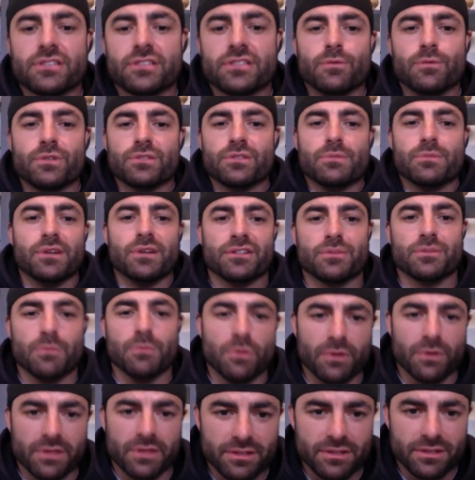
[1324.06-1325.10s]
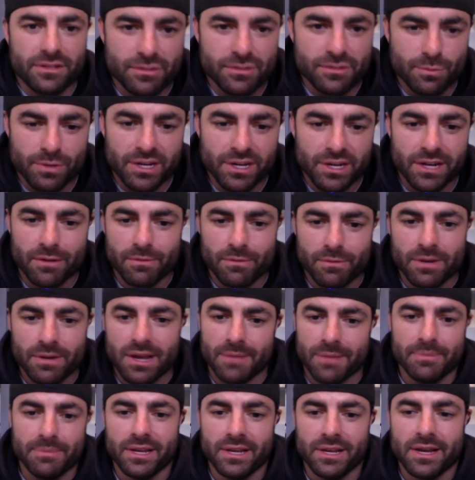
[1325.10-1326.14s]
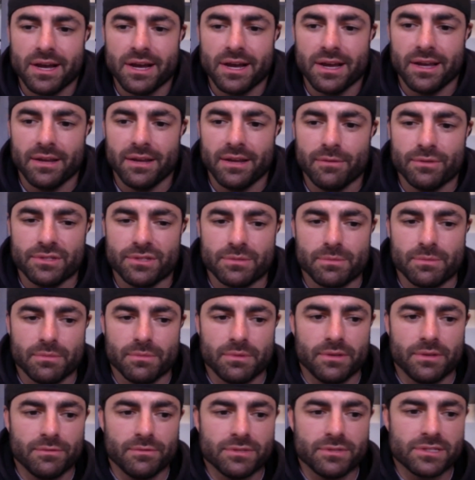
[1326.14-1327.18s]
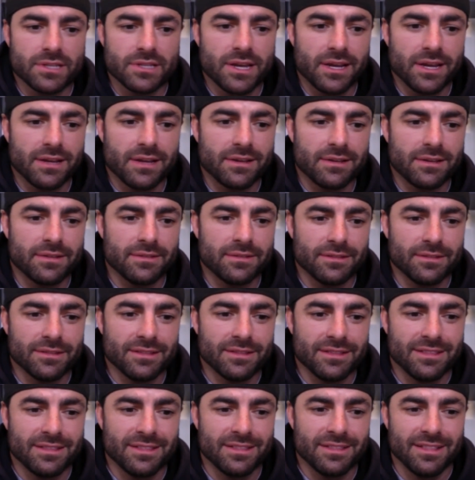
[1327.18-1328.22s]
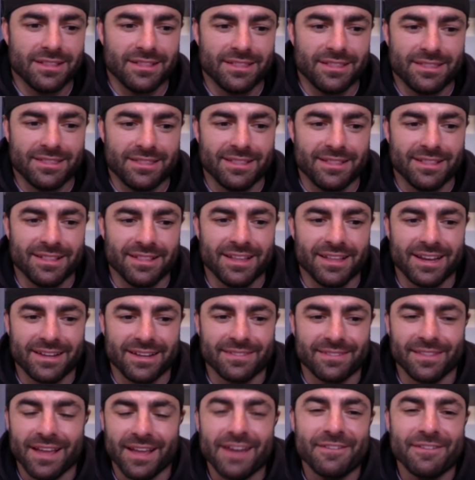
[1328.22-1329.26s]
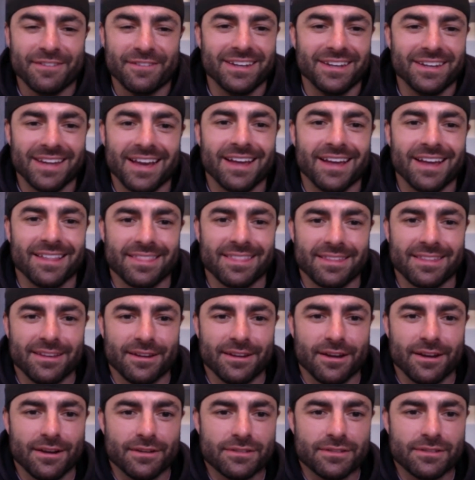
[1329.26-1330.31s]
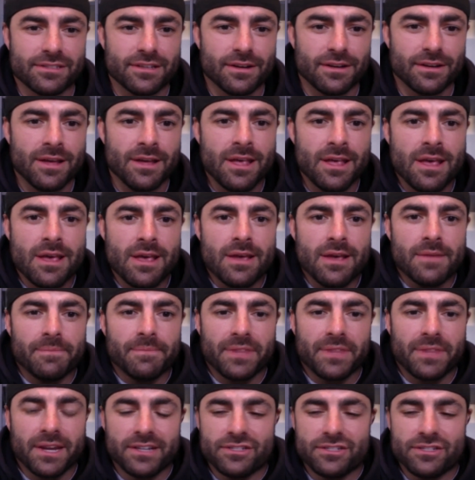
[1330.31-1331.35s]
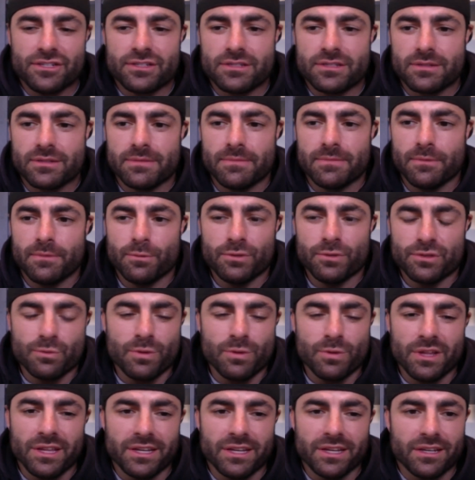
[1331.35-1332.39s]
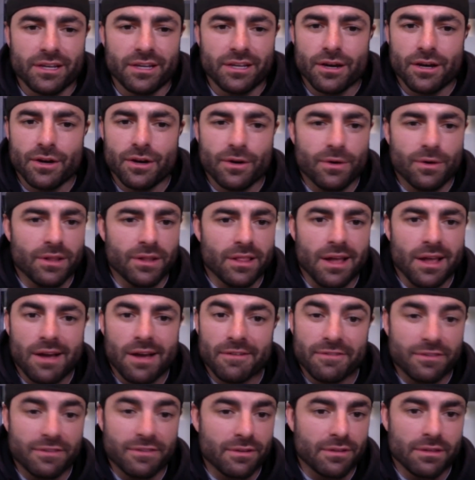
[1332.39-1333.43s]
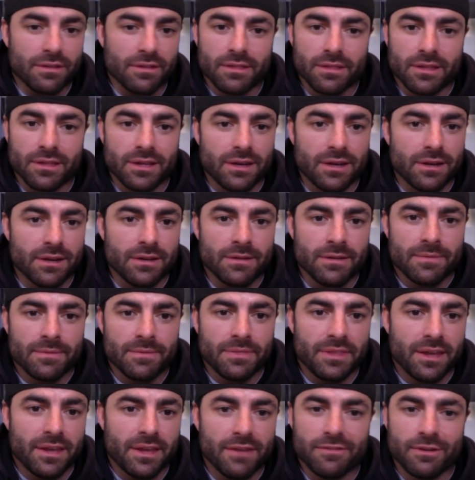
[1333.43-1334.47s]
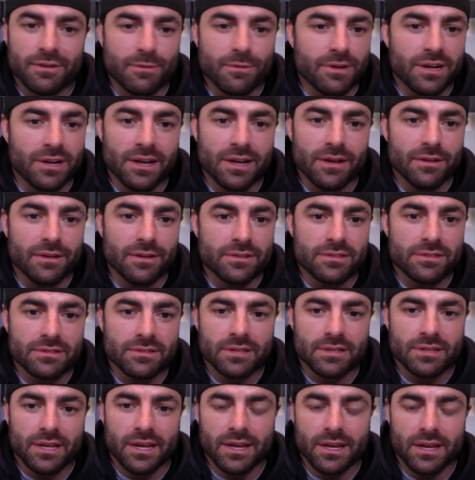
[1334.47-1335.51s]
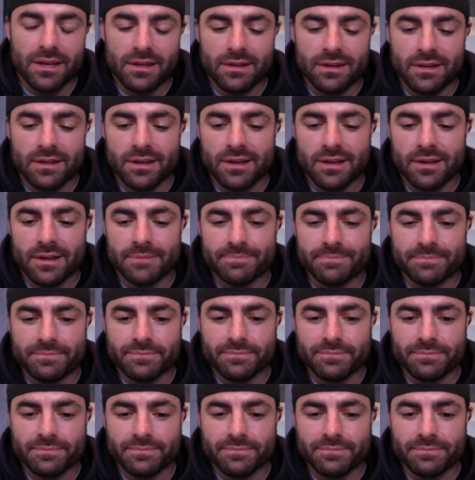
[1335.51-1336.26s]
it was much more than just winning a rep. Like I, it was, it was like like life and death, you know? So I just was willing to go a lot further than everyone else. And um,